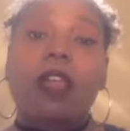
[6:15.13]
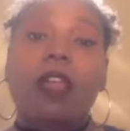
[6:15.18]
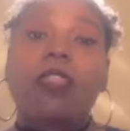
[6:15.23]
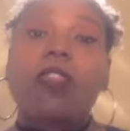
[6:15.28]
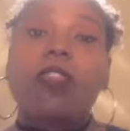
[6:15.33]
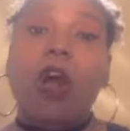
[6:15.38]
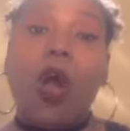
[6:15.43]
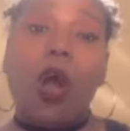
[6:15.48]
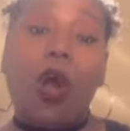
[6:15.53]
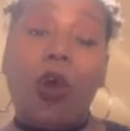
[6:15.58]

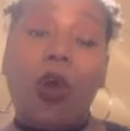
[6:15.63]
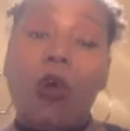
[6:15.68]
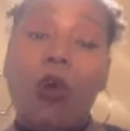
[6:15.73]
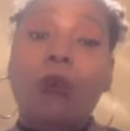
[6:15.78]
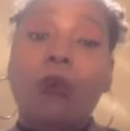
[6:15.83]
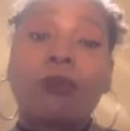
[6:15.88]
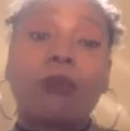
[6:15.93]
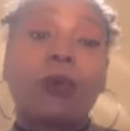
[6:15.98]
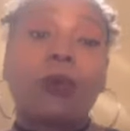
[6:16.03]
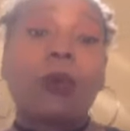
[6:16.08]
The
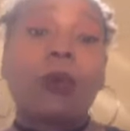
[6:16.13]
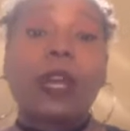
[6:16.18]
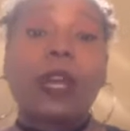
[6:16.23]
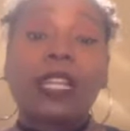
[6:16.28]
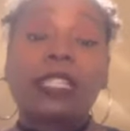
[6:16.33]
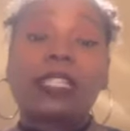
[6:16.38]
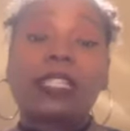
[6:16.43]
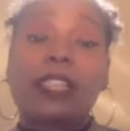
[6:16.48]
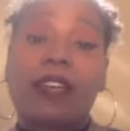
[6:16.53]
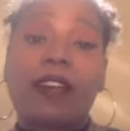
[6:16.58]
whole
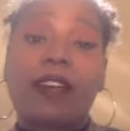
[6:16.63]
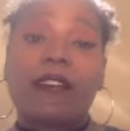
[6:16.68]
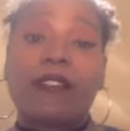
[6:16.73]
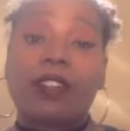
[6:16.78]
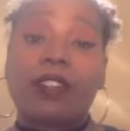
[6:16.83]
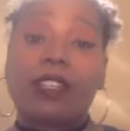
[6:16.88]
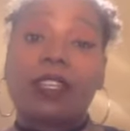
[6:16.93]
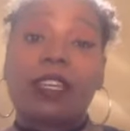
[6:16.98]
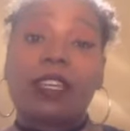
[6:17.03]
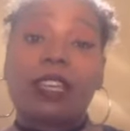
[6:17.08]
point
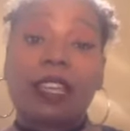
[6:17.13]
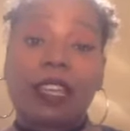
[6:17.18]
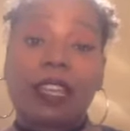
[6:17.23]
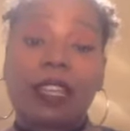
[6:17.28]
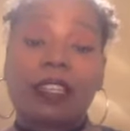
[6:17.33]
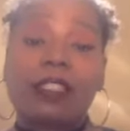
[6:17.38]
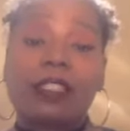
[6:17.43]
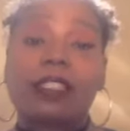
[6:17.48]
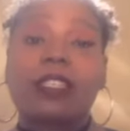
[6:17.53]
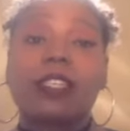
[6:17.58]
of it
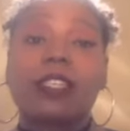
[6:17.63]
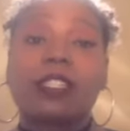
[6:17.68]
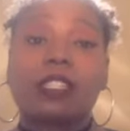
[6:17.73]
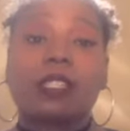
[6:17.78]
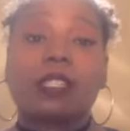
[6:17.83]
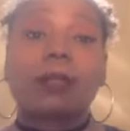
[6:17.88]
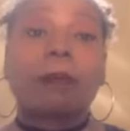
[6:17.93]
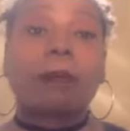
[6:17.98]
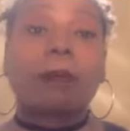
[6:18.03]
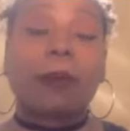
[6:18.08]
is
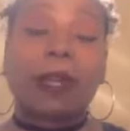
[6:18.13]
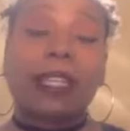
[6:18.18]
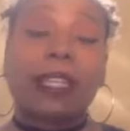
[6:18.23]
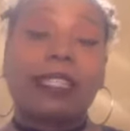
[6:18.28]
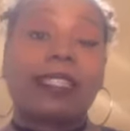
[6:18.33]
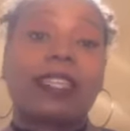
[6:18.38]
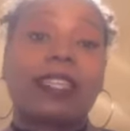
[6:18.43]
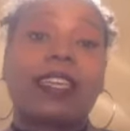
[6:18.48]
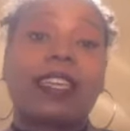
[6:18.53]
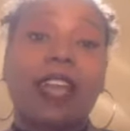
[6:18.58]
to
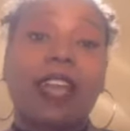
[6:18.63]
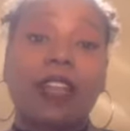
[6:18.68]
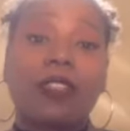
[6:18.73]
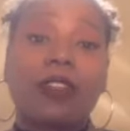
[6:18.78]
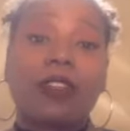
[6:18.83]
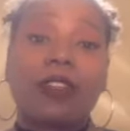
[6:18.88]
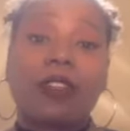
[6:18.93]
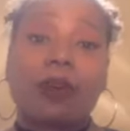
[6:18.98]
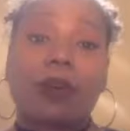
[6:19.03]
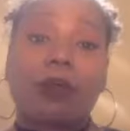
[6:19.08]
bring
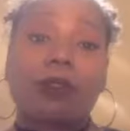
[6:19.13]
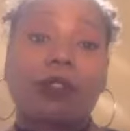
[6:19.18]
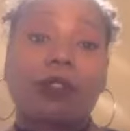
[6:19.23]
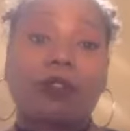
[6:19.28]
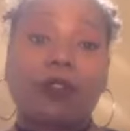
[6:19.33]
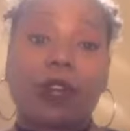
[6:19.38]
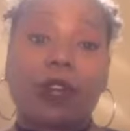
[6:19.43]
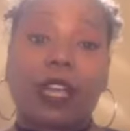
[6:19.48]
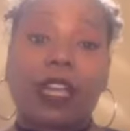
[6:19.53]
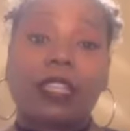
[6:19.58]
together those
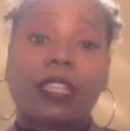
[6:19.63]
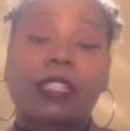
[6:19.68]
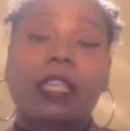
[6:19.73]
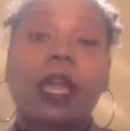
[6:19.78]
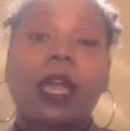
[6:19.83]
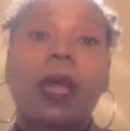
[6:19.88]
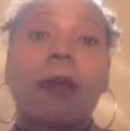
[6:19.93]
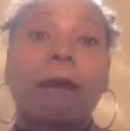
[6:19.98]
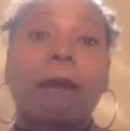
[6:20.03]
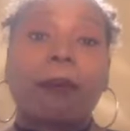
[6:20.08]
friends,
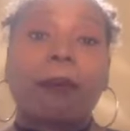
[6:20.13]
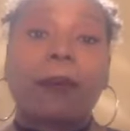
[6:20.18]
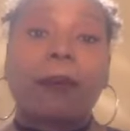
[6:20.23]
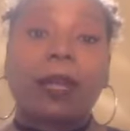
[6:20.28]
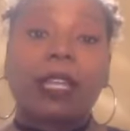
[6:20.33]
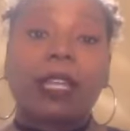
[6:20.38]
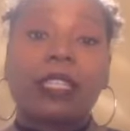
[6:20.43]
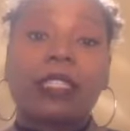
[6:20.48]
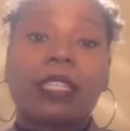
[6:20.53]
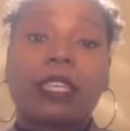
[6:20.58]

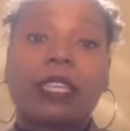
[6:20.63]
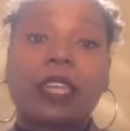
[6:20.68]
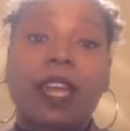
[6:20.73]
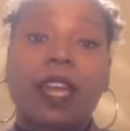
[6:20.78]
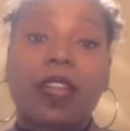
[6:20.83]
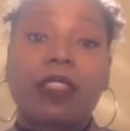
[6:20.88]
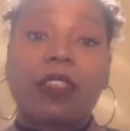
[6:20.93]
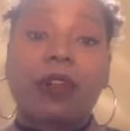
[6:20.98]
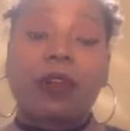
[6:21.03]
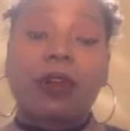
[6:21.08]
bring
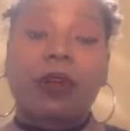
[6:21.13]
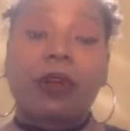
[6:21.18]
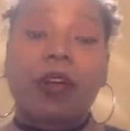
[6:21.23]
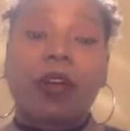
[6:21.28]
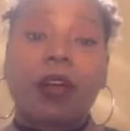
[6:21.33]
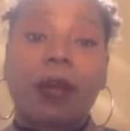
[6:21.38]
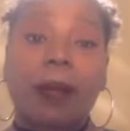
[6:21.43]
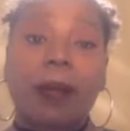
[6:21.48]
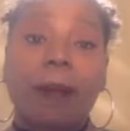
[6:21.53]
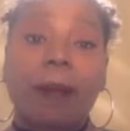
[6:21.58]
together,
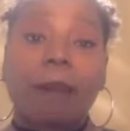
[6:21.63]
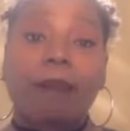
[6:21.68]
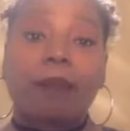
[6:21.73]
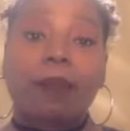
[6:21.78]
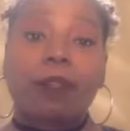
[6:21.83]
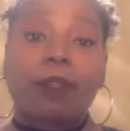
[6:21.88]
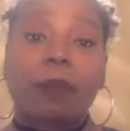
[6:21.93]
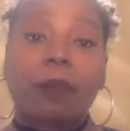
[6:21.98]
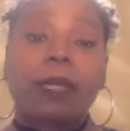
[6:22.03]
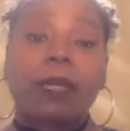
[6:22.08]

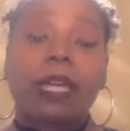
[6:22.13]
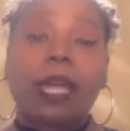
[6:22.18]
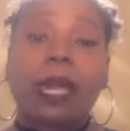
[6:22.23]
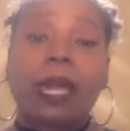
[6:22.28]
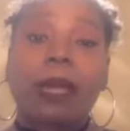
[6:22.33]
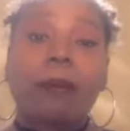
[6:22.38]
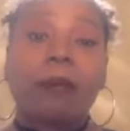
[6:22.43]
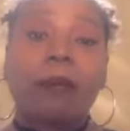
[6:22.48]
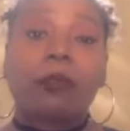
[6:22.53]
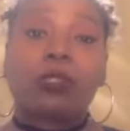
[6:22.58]
be
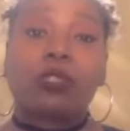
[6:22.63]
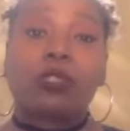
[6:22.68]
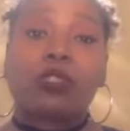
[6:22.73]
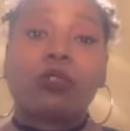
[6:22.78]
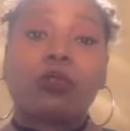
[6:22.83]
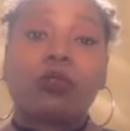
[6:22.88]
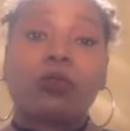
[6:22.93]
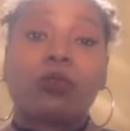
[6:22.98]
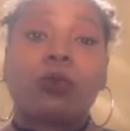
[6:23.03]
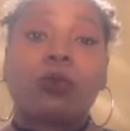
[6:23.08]
able
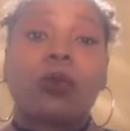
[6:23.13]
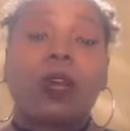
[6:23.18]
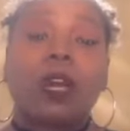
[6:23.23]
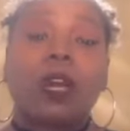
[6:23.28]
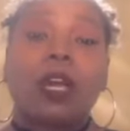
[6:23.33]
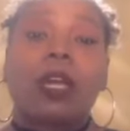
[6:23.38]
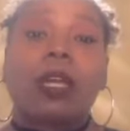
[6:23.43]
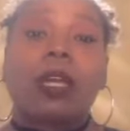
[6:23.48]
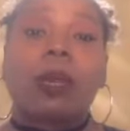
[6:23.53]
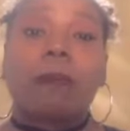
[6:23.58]
to
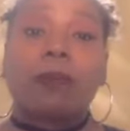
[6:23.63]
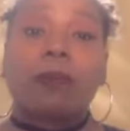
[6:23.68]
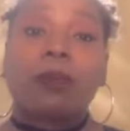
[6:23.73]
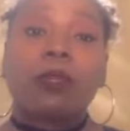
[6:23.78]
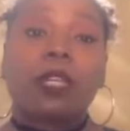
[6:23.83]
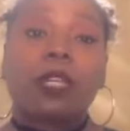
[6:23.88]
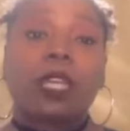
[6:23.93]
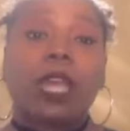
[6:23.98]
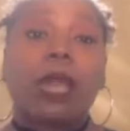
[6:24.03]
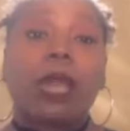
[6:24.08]

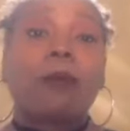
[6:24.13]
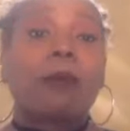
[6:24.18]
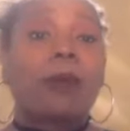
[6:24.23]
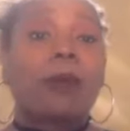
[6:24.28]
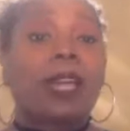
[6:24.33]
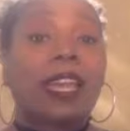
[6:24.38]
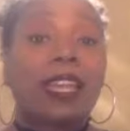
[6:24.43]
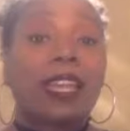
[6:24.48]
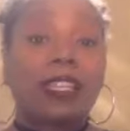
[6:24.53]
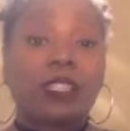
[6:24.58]
communicate
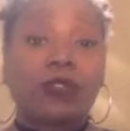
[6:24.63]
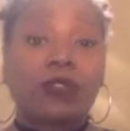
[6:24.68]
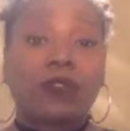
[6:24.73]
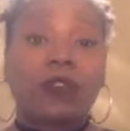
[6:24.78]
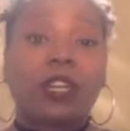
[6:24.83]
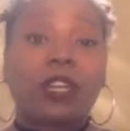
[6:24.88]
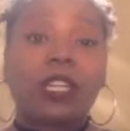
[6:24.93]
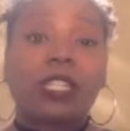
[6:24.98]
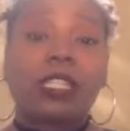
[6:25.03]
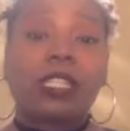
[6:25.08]
with his
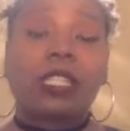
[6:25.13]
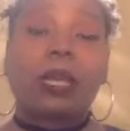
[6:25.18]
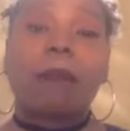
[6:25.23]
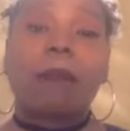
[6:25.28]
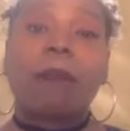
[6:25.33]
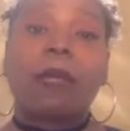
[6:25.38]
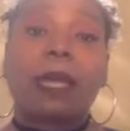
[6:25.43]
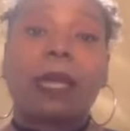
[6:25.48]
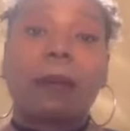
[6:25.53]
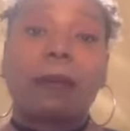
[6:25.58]
friends
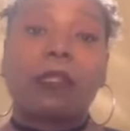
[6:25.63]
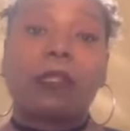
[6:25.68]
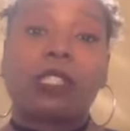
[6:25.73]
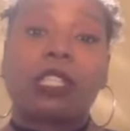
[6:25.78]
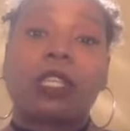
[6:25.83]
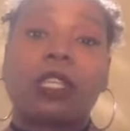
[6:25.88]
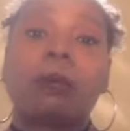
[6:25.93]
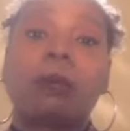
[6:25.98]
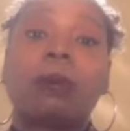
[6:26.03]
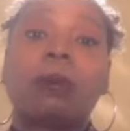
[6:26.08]
and be able to
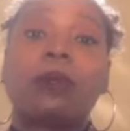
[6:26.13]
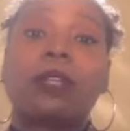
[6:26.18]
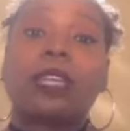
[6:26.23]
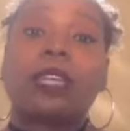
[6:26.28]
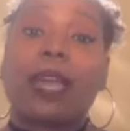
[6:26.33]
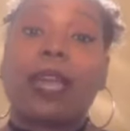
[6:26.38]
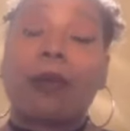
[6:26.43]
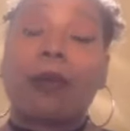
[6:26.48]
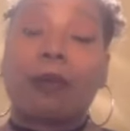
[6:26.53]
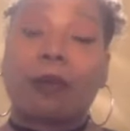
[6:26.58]

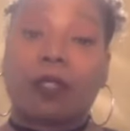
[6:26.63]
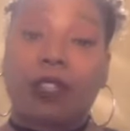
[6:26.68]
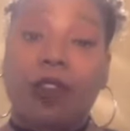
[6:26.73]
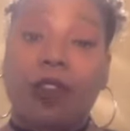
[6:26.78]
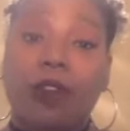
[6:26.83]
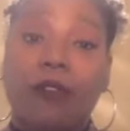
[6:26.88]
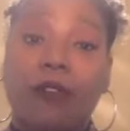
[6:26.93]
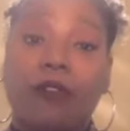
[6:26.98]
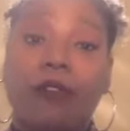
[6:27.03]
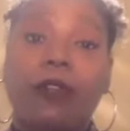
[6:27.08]
communicate with
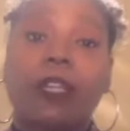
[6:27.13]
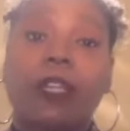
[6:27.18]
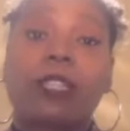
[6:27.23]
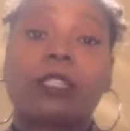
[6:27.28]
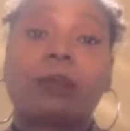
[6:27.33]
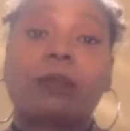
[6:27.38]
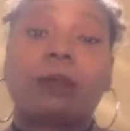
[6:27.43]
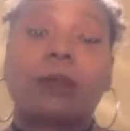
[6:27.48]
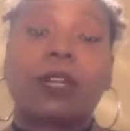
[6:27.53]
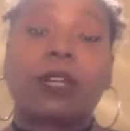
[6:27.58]
her
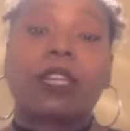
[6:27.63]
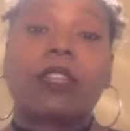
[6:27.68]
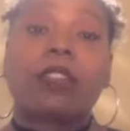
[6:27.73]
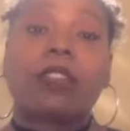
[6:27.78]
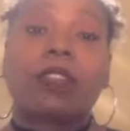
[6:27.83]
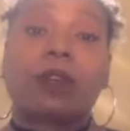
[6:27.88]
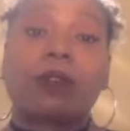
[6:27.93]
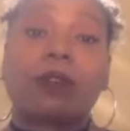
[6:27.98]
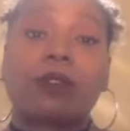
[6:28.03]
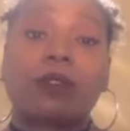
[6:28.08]
friends, bringing
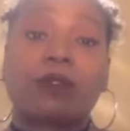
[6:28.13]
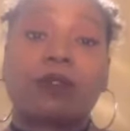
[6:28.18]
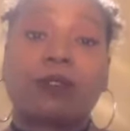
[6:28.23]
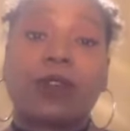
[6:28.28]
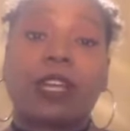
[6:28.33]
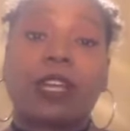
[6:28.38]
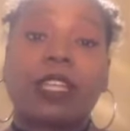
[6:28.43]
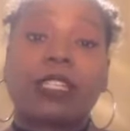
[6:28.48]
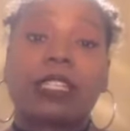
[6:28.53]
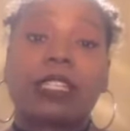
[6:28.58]
those
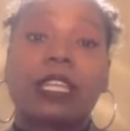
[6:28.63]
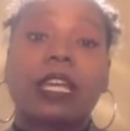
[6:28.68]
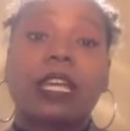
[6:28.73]
friends